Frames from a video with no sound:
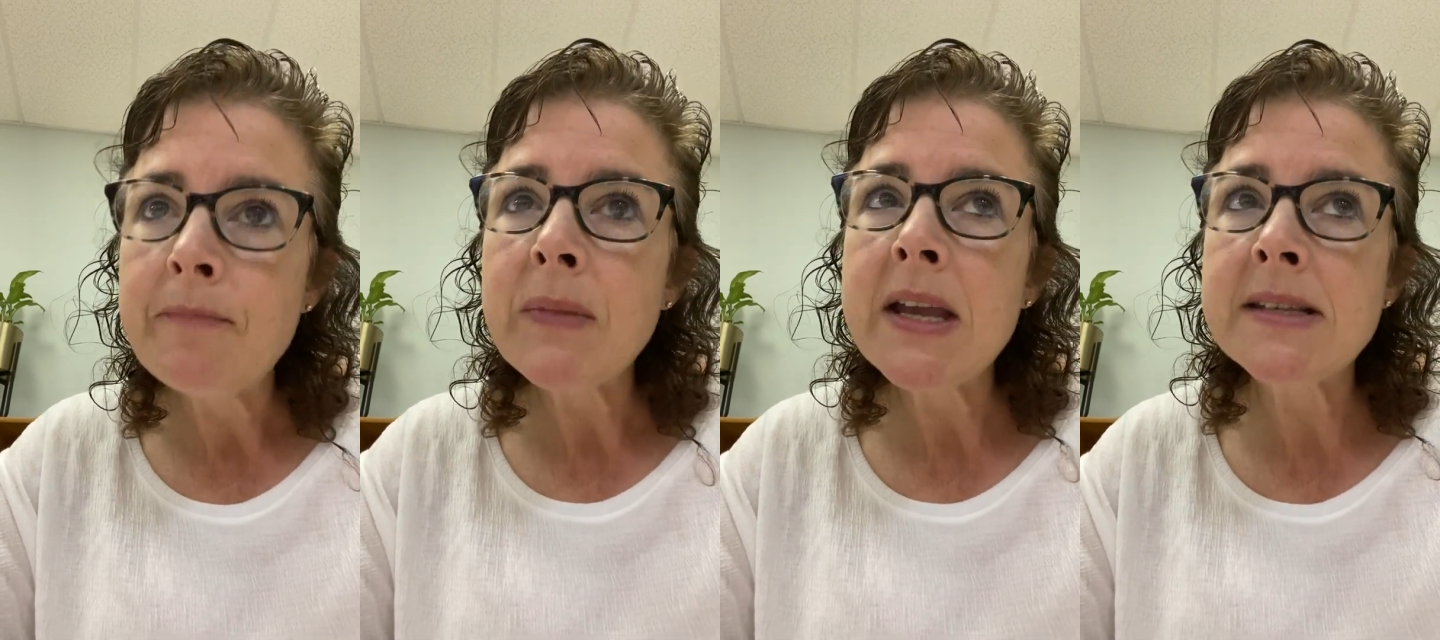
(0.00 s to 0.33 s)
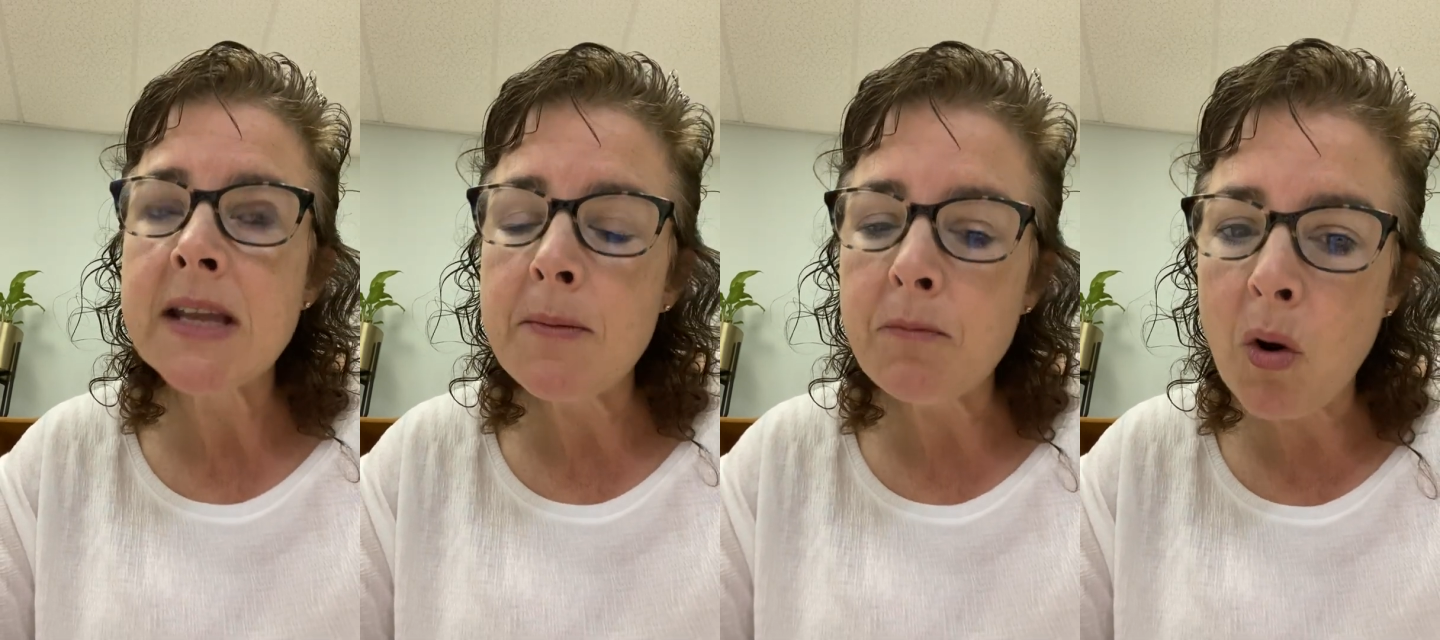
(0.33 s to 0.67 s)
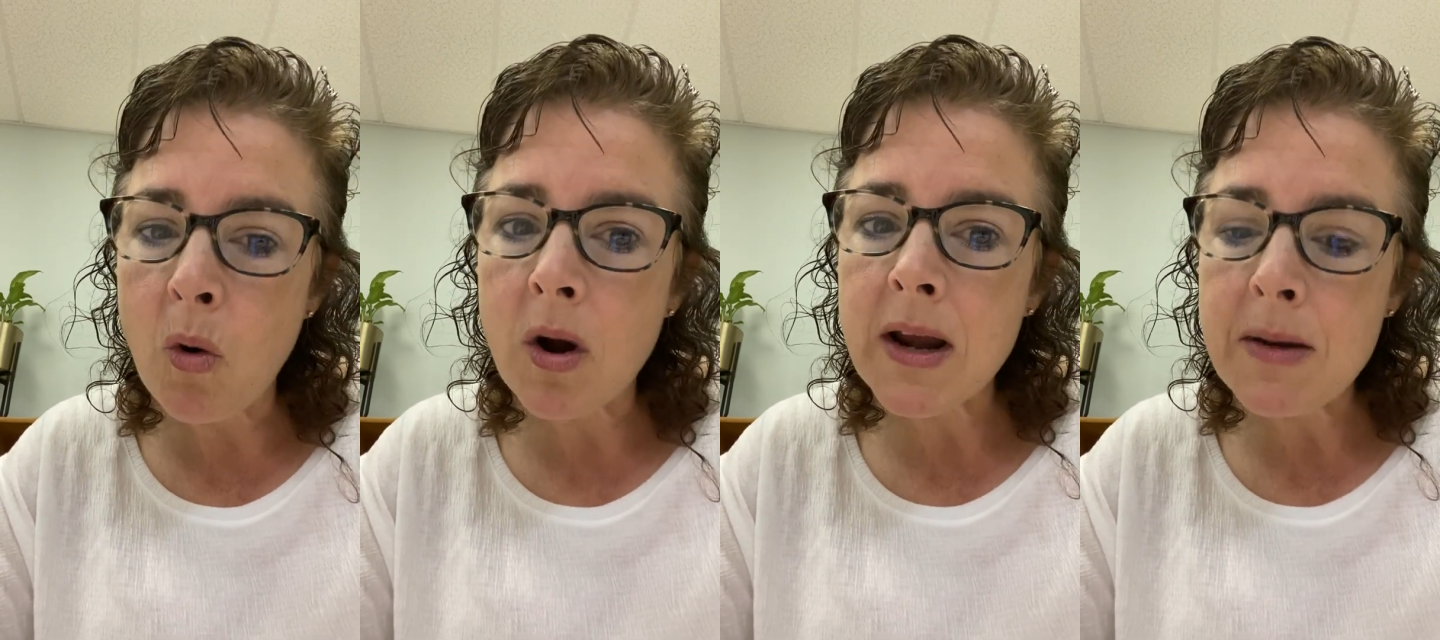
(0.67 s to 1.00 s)
It's an
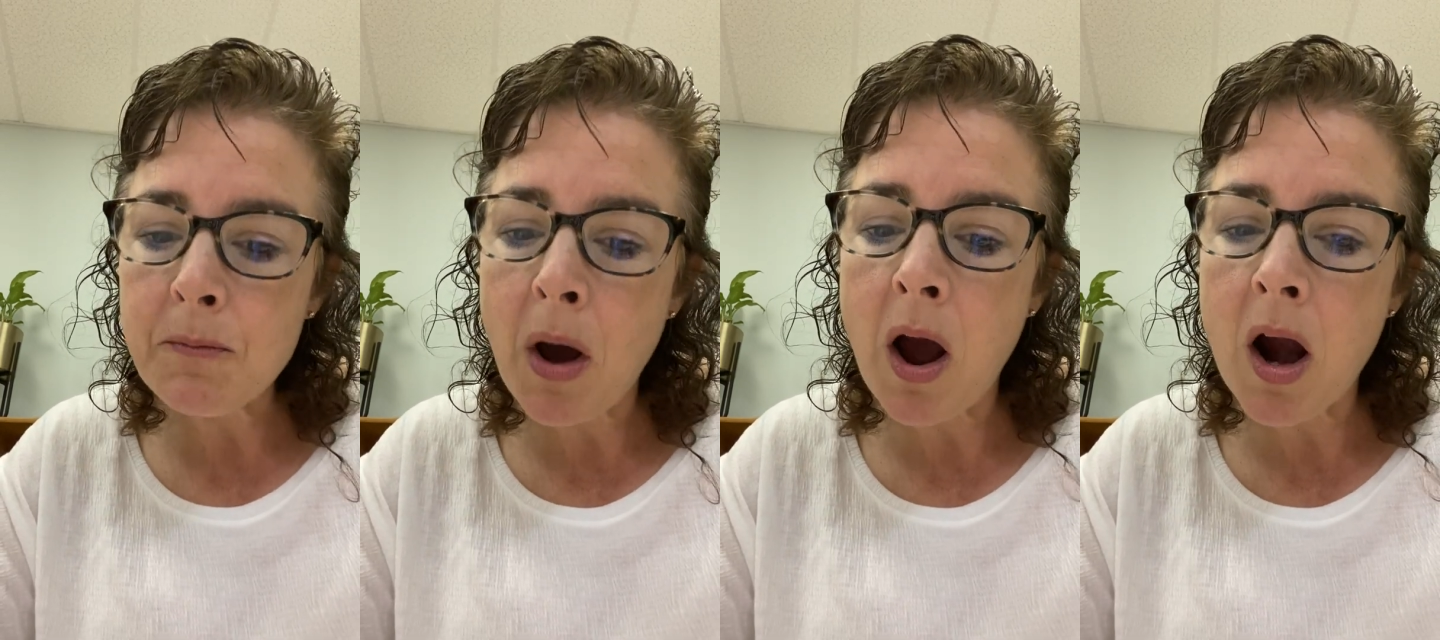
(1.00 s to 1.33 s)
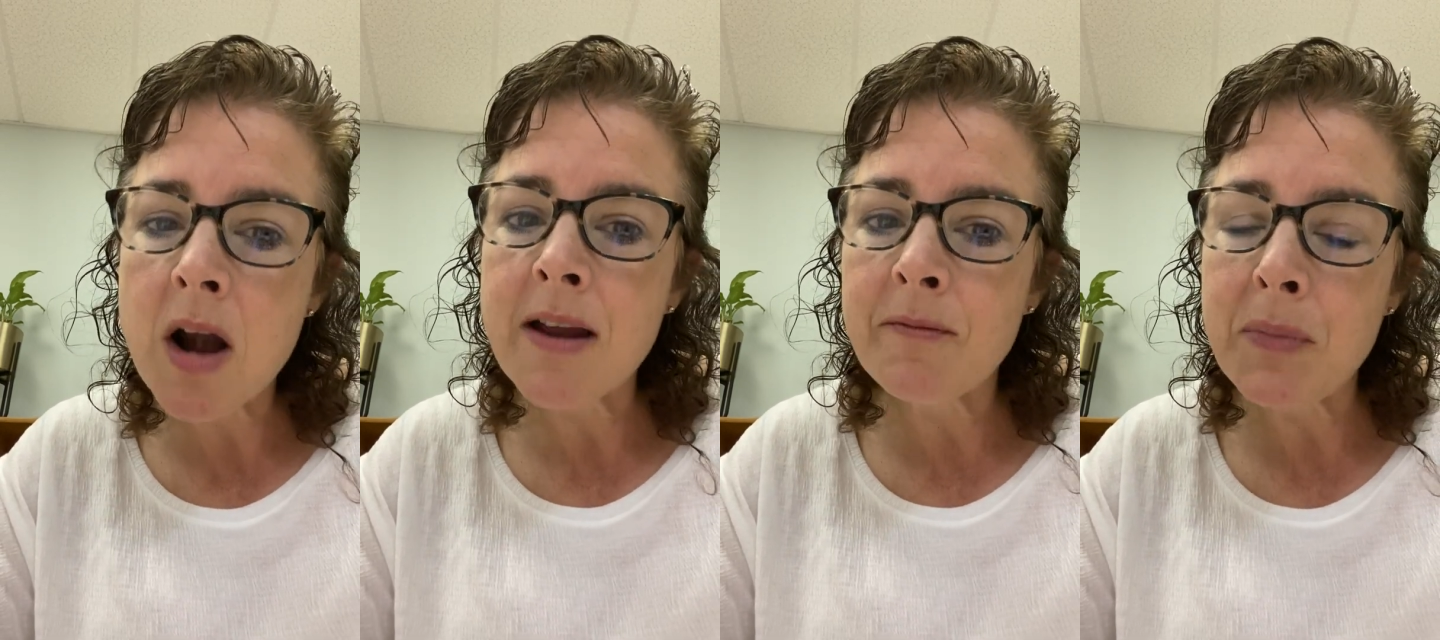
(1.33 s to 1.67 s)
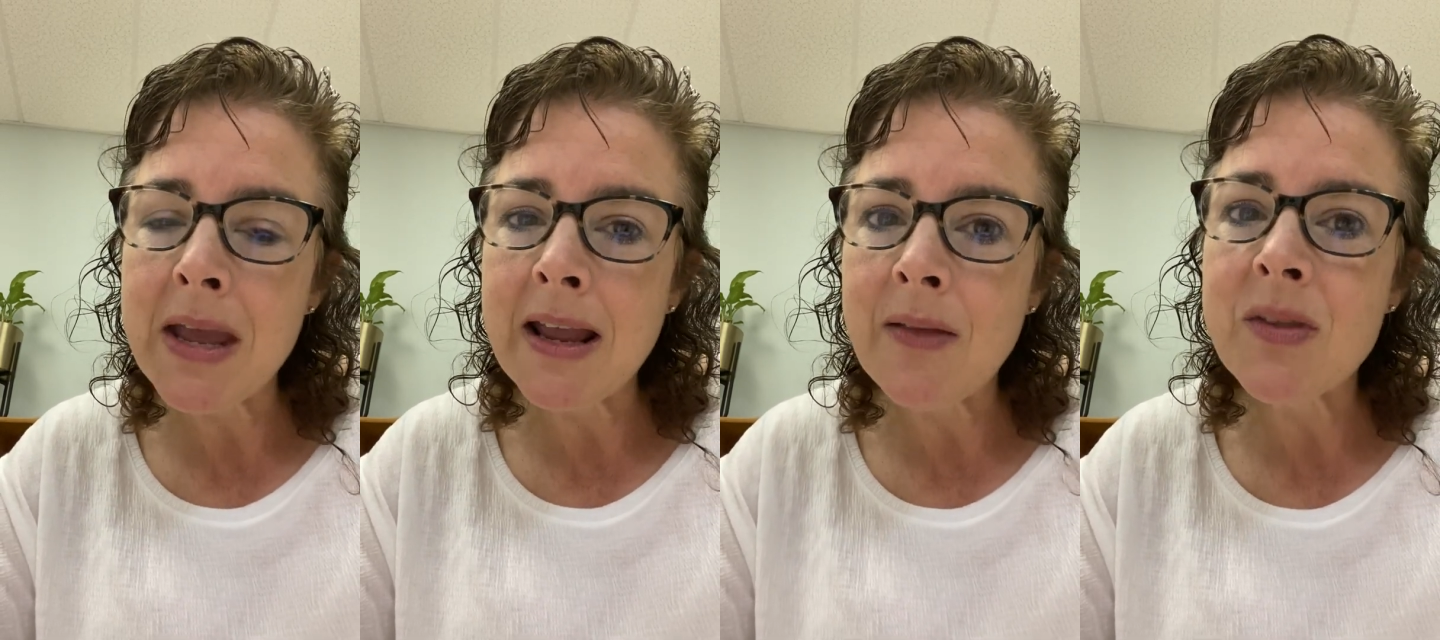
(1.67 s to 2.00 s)
important part of
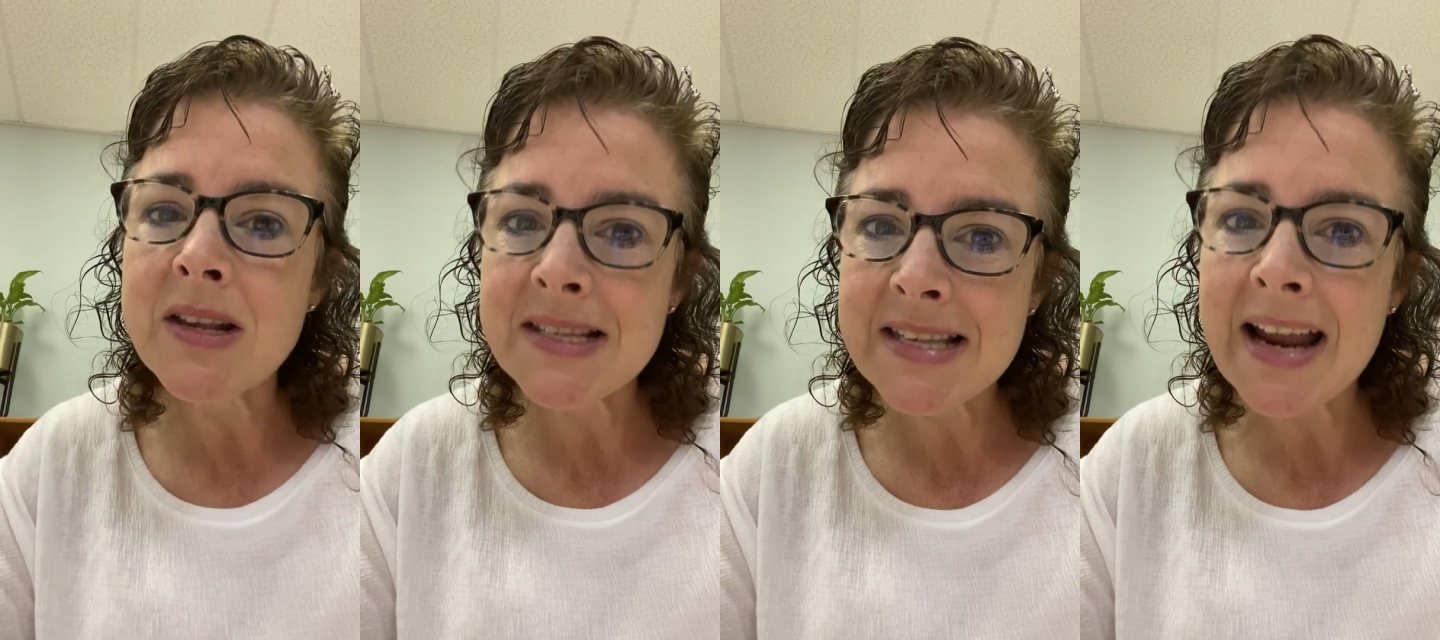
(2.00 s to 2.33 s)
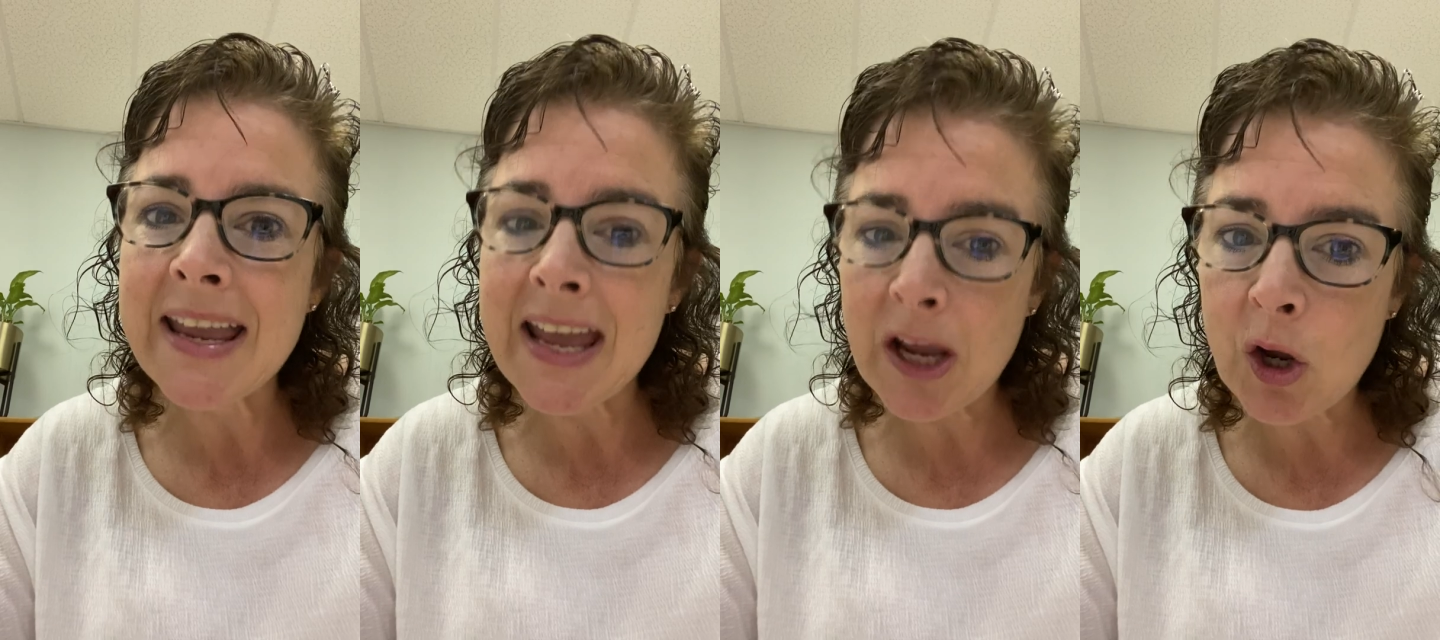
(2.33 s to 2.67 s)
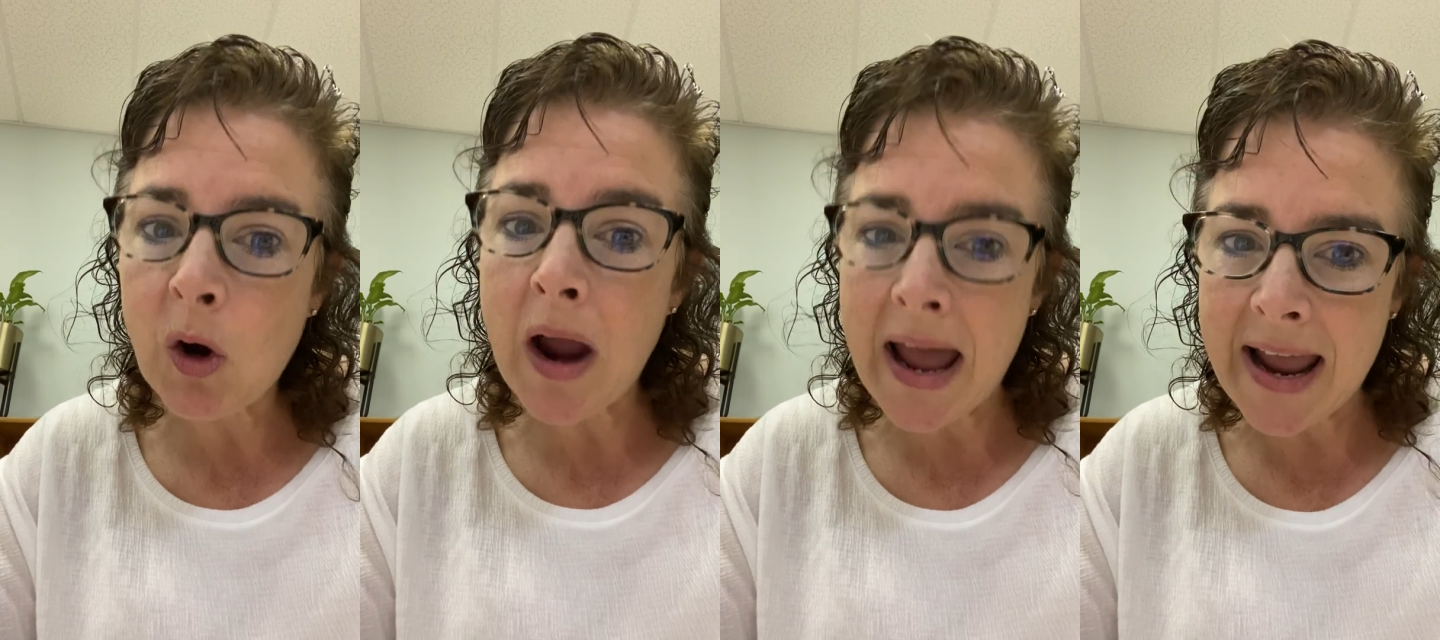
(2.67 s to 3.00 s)
being in the second
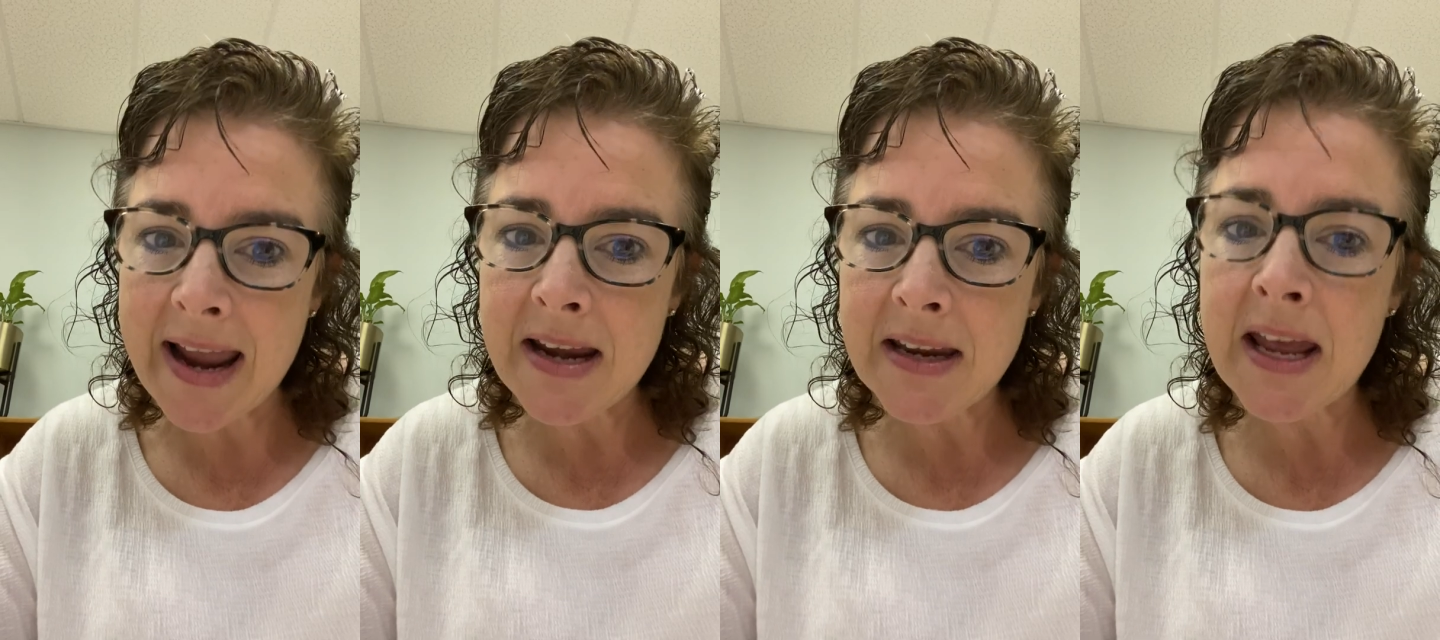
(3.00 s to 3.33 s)
grade,